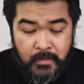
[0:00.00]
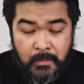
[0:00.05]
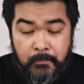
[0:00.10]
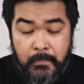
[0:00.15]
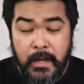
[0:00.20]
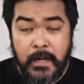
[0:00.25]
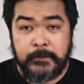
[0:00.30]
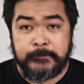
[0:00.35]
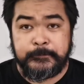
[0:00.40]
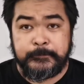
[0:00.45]

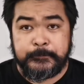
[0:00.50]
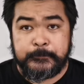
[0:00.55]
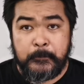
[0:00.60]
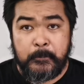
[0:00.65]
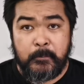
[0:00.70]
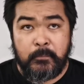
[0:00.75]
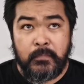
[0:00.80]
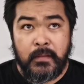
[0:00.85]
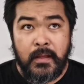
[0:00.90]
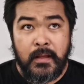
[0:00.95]
but
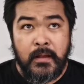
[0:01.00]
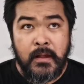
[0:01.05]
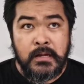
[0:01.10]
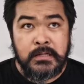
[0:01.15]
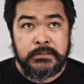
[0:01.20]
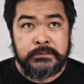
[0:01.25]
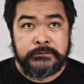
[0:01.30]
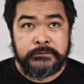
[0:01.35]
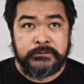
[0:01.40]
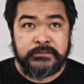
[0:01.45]

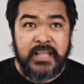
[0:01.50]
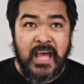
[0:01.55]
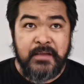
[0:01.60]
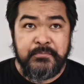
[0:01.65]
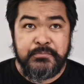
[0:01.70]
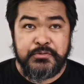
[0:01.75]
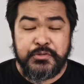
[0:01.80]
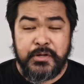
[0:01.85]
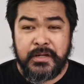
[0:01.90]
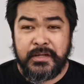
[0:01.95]

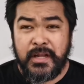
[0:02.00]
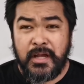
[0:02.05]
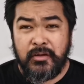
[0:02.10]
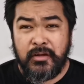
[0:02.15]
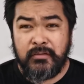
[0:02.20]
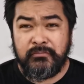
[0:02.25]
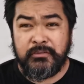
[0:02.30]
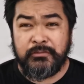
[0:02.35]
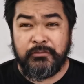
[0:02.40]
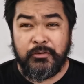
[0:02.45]
times right now
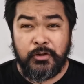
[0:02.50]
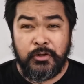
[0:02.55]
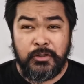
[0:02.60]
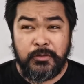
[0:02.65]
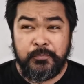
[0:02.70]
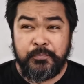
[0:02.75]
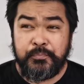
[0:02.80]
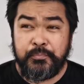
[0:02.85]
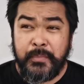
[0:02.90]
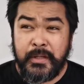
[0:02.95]
have
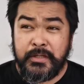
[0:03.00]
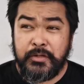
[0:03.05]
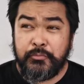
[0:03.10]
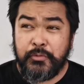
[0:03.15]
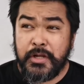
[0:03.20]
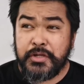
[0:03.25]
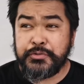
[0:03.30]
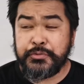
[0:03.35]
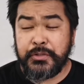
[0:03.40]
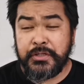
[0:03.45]
evolved. Many
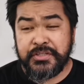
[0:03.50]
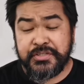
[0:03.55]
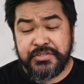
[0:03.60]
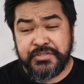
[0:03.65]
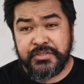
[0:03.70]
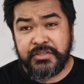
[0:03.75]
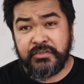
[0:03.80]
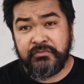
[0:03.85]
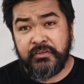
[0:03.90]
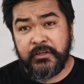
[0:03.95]
restaurants
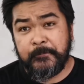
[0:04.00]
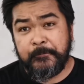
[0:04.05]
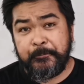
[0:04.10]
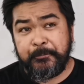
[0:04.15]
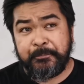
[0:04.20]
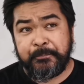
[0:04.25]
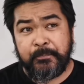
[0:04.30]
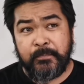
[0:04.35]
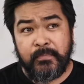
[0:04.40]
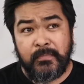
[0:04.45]
serve it
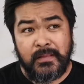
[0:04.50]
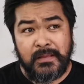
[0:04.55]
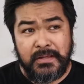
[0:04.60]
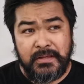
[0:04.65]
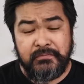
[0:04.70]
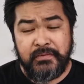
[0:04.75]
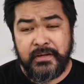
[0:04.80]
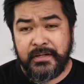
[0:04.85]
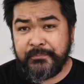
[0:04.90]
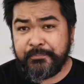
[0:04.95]

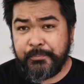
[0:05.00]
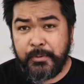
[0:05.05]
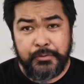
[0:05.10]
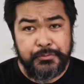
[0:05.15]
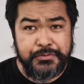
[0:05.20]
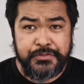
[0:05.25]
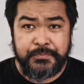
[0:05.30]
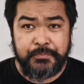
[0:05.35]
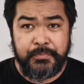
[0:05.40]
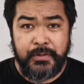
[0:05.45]
even
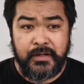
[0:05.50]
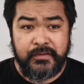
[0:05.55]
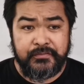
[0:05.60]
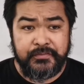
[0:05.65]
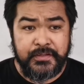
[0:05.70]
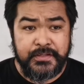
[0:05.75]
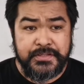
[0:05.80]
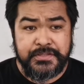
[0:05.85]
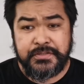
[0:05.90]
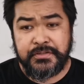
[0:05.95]
post
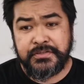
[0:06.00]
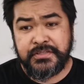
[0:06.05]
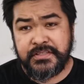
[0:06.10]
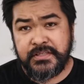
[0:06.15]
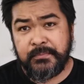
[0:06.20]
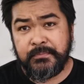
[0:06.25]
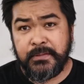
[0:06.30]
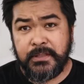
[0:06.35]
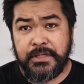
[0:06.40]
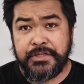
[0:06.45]
breakfast, so
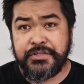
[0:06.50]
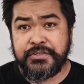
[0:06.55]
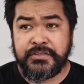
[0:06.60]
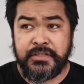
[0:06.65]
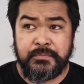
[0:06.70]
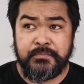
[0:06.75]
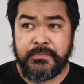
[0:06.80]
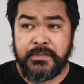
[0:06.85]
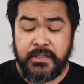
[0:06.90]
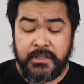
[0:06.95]
some lunch,
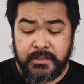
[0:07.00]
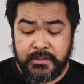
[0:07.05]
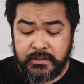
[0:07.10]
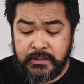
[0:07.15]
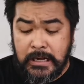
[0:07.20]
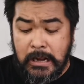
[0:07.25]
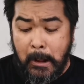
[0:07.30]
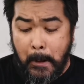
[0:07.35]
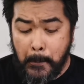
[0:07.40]
some dinner,